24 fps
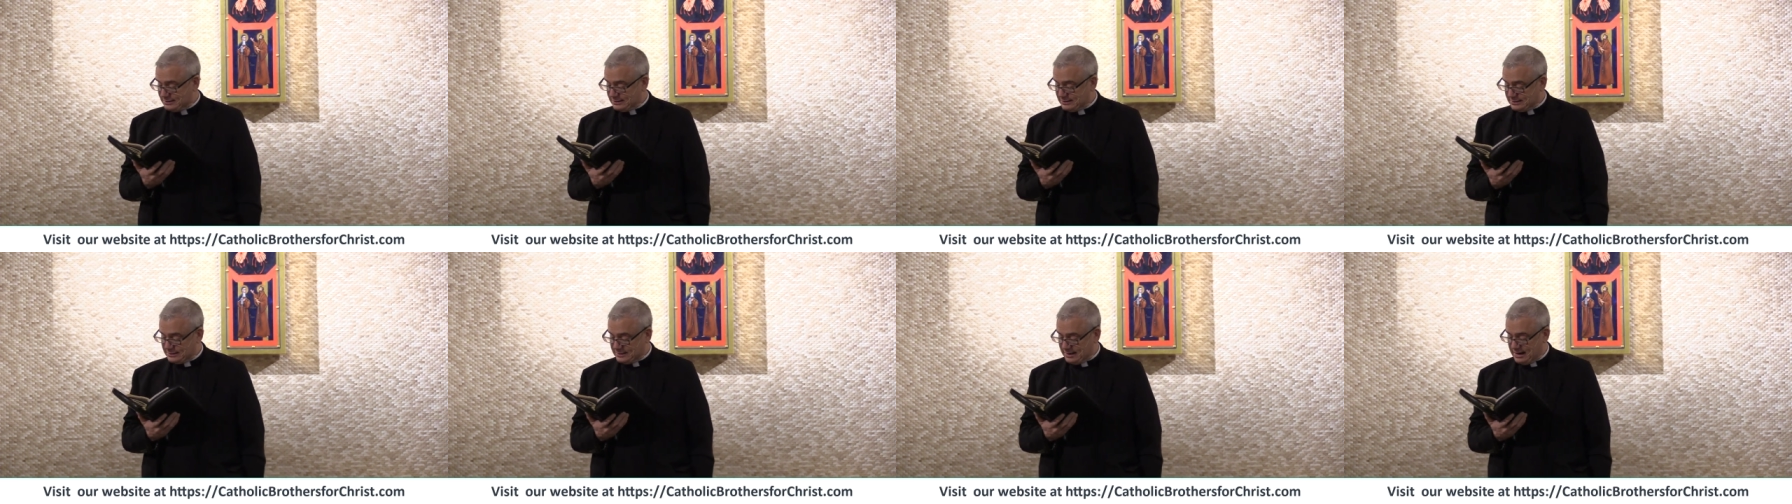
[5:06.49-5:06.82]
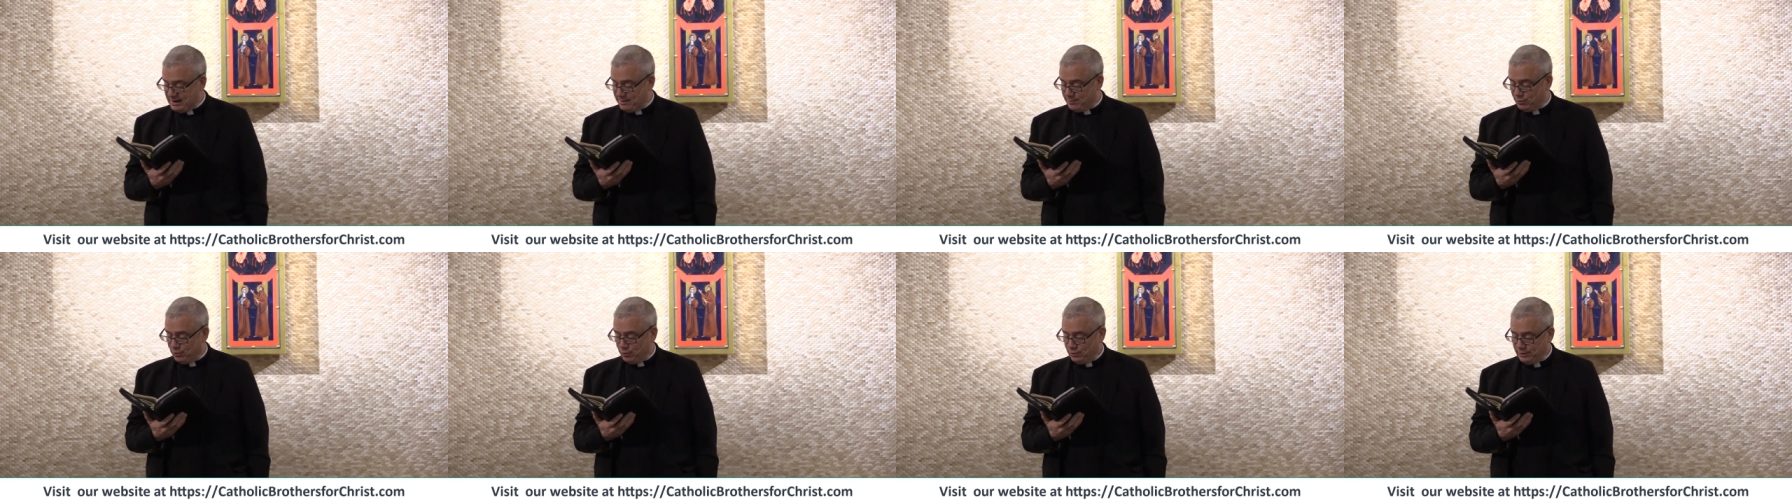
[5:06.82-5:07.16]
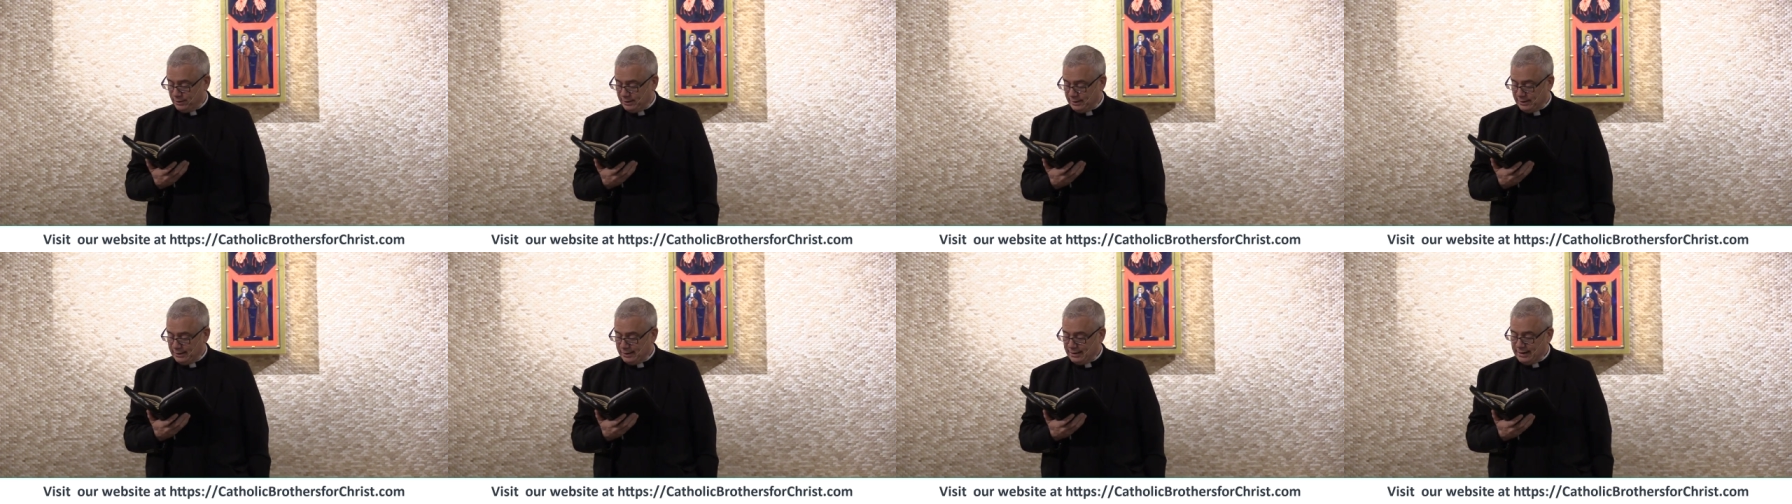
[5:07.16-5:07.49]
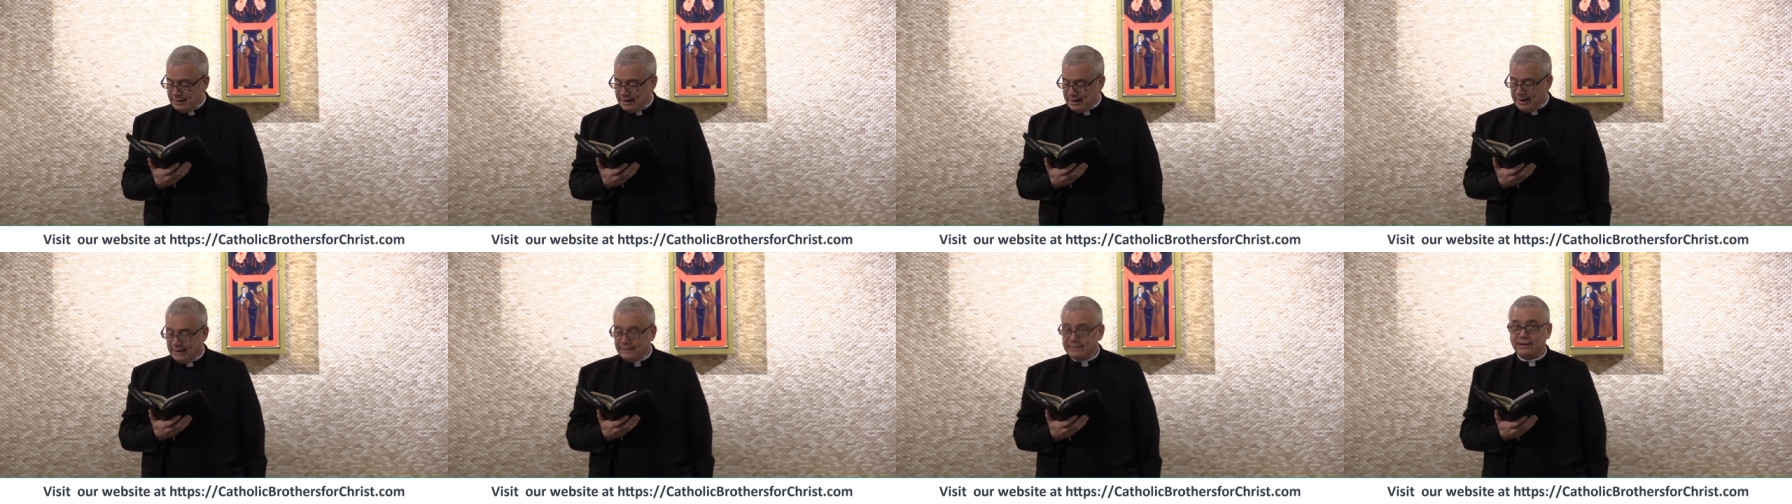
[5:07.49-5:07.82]
at the table,
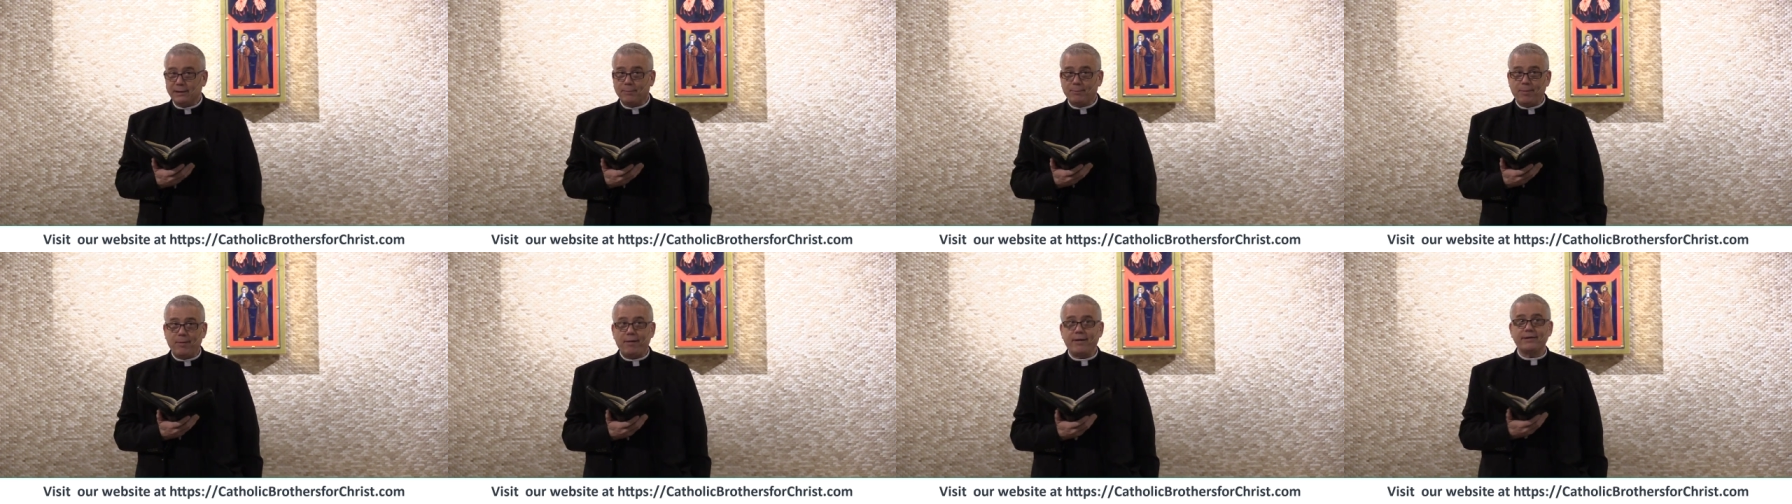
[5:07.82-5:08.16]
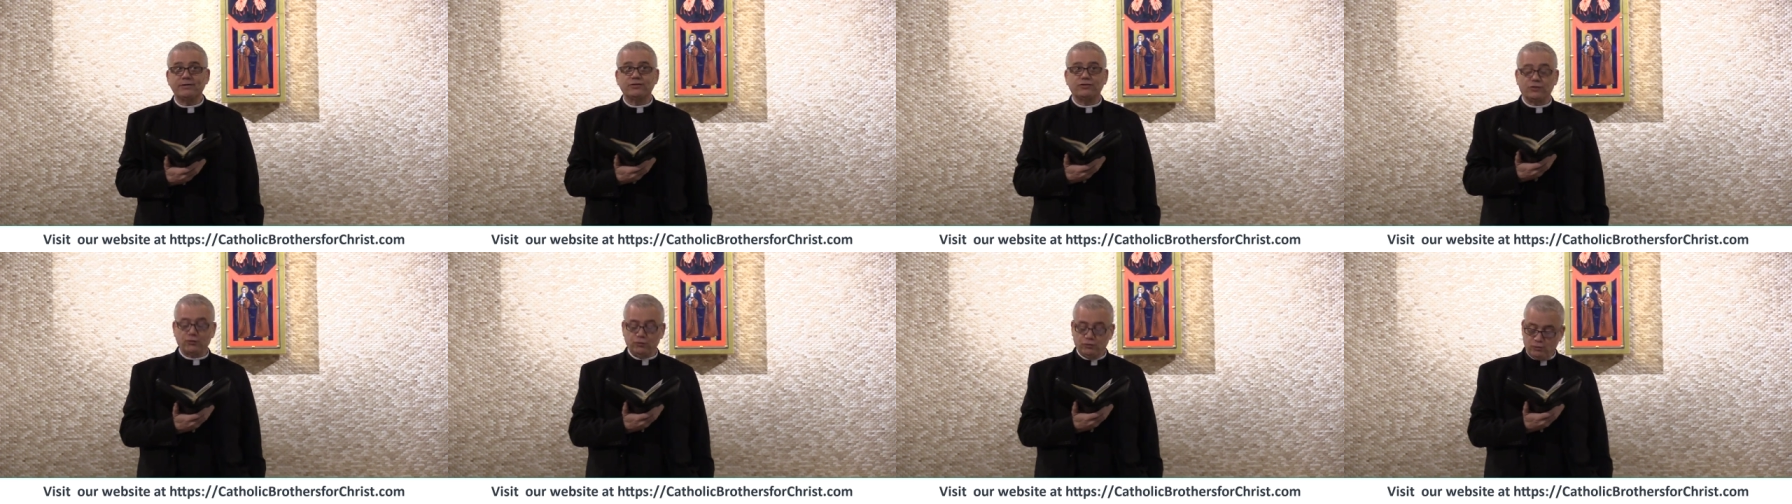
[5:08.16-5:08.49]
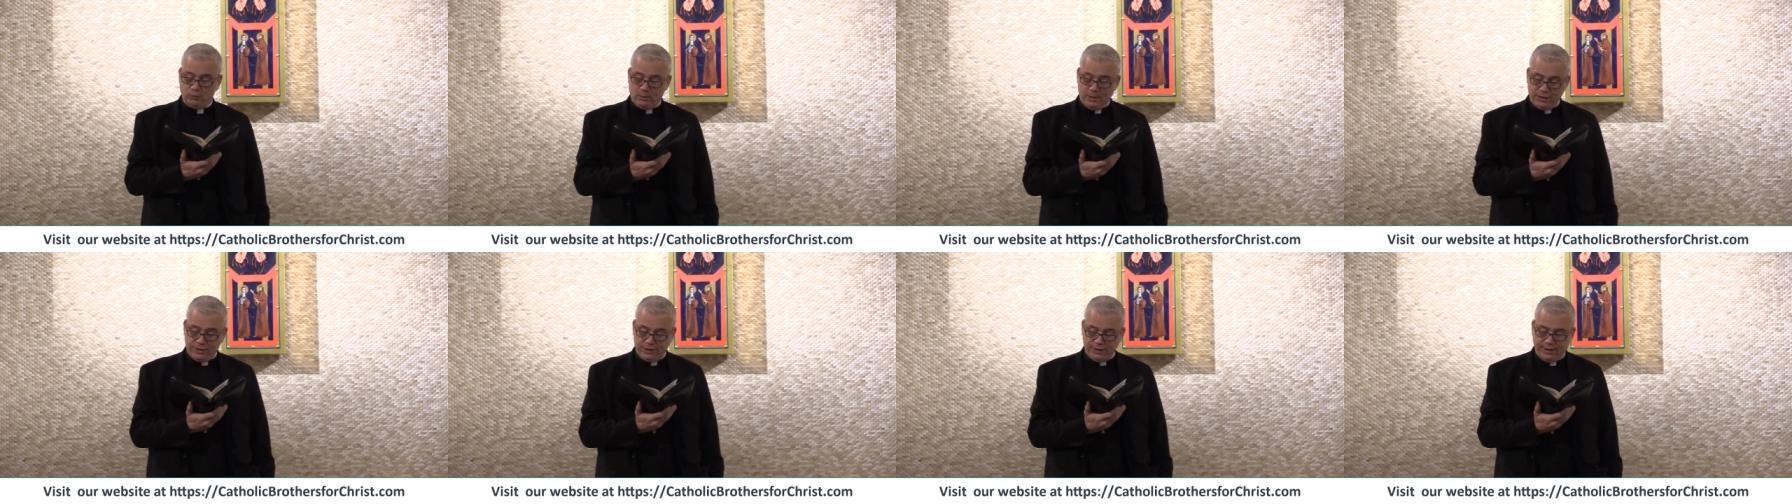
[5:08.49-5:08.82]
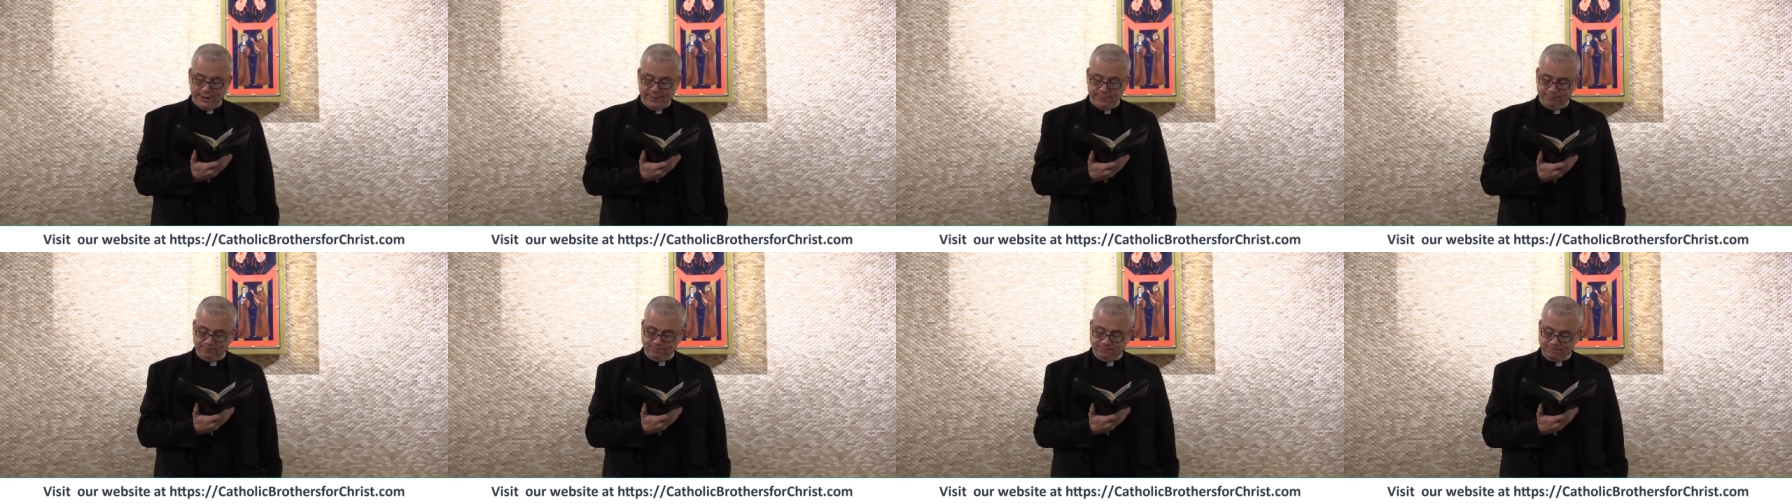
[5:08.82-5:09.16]
and the apostles with
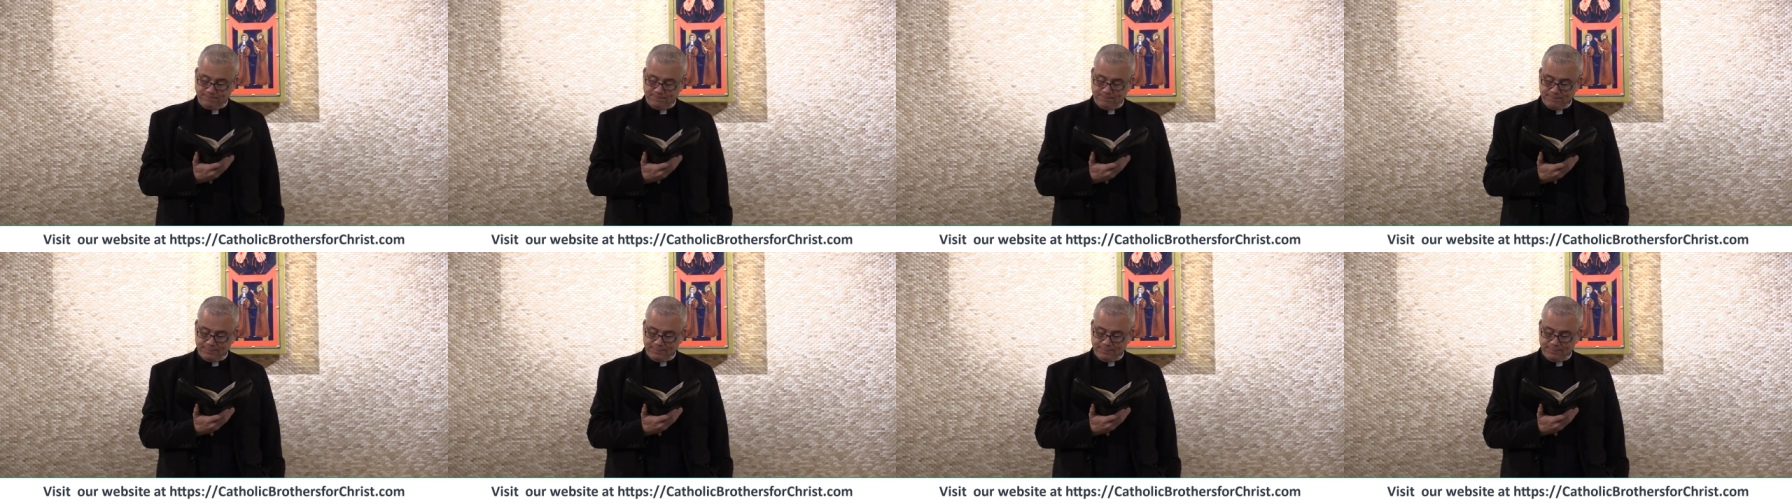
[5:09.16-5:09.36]
him.